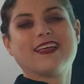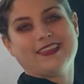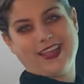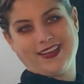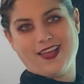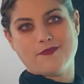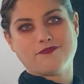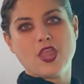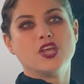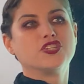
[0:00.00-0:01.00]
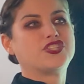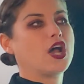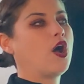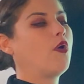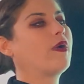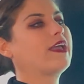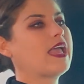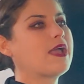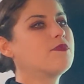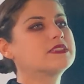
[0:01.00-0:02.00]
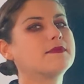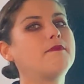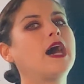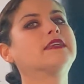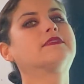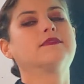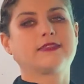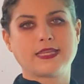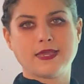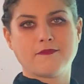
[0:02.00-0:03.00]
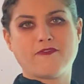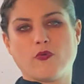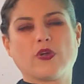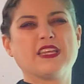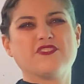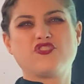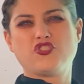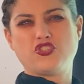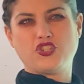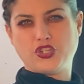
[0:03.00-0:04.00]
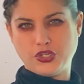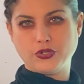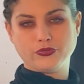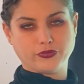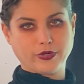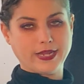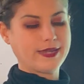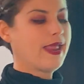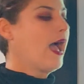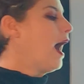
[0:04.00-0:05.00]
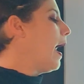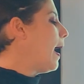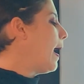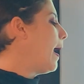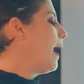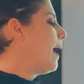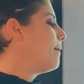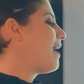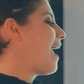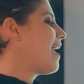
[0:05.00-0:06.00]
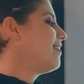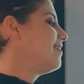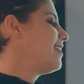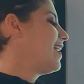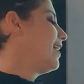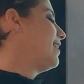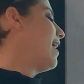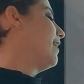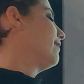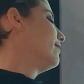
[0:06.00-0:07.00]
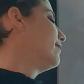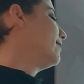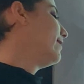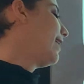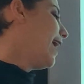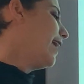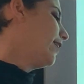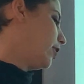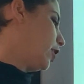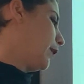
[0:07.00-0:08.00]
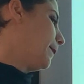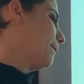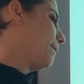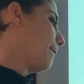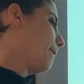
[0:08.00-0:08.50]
Helena. So it was a mausoleum for his children. Um, and then later,